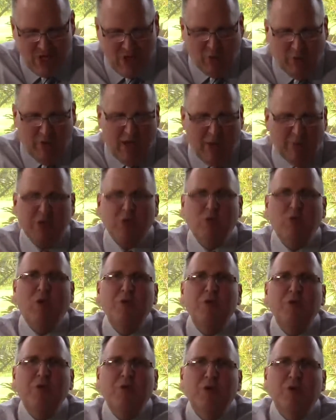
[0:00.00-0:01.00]
Well, I would
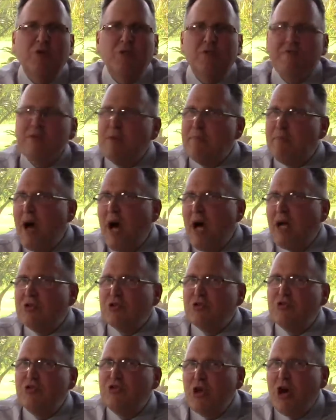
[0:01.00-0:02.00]
quote the words of the
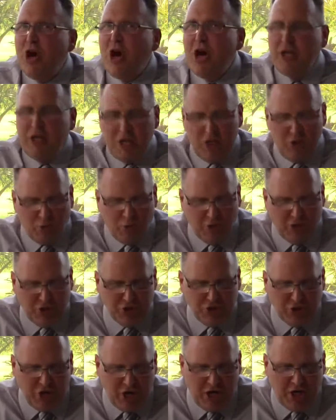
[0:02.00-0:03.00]
Apostle John in 1
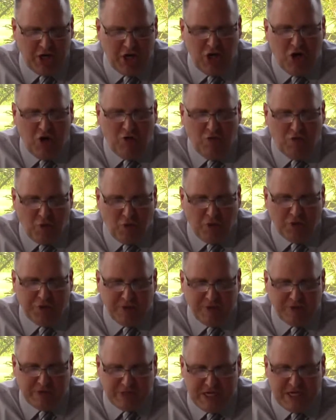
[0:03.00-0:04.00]
John
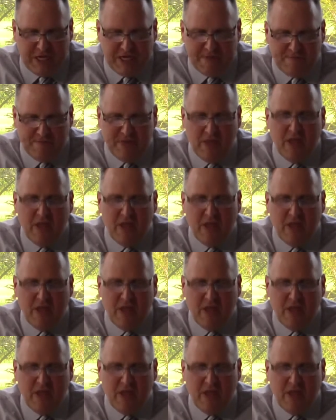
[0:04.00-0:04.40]
4.13.